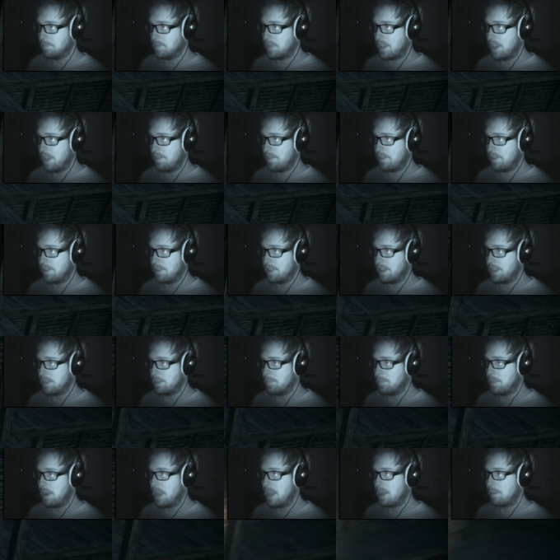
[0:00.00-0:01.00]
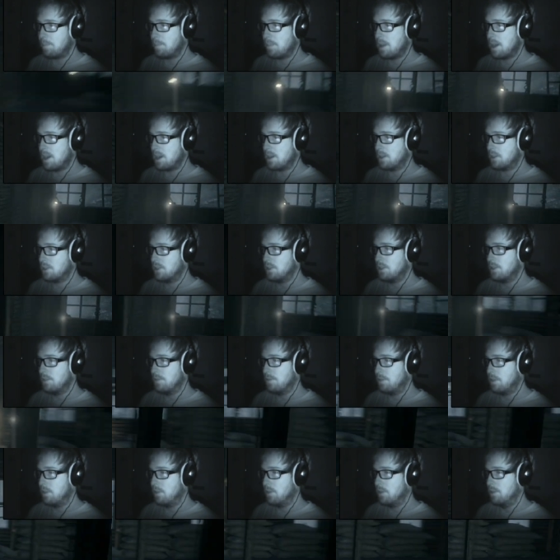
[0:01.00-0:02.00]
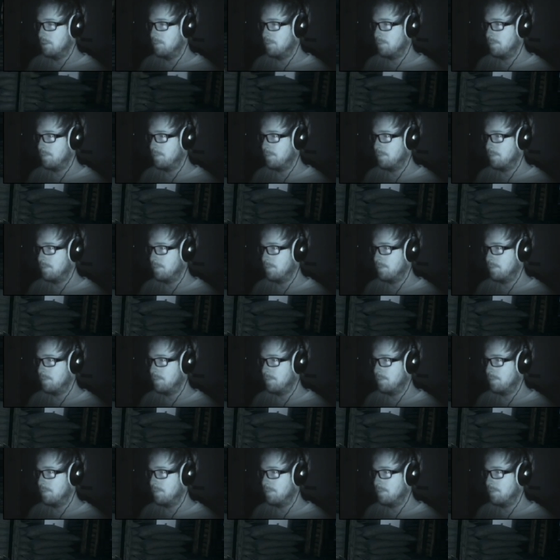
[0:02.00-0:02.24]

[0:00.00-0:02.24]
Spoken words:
get rid of these black marks on the floor.